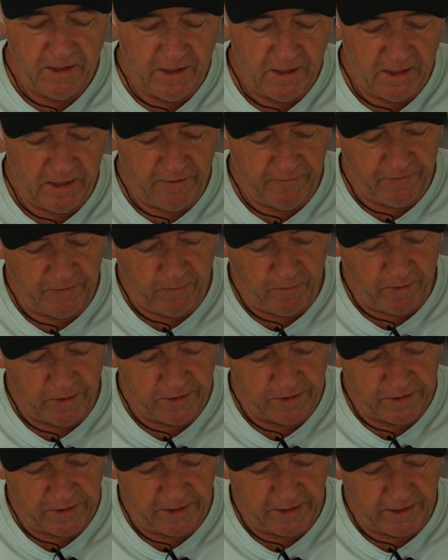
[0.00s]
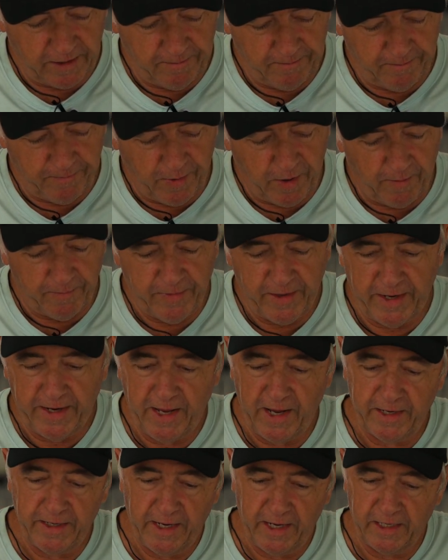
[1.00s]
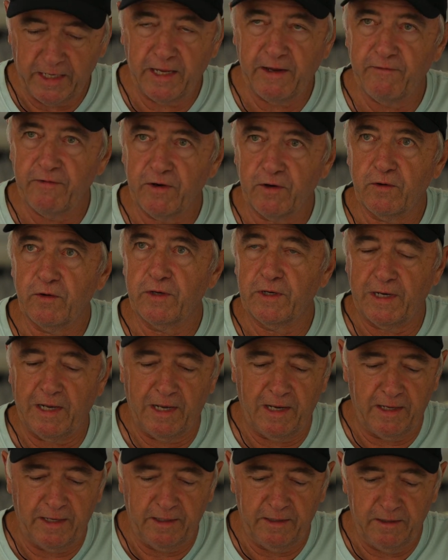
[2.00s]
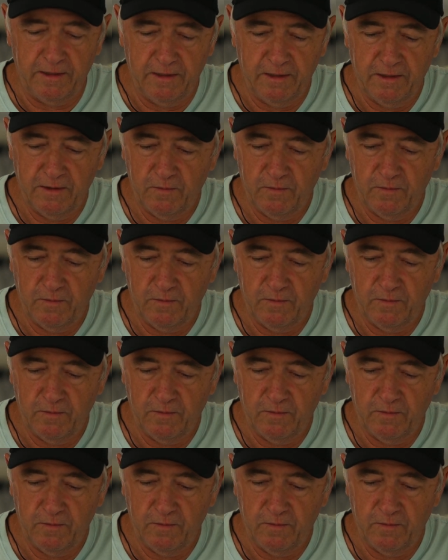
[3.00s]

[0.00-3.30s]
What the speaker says: And if you want, you can pop that out and give it a good clean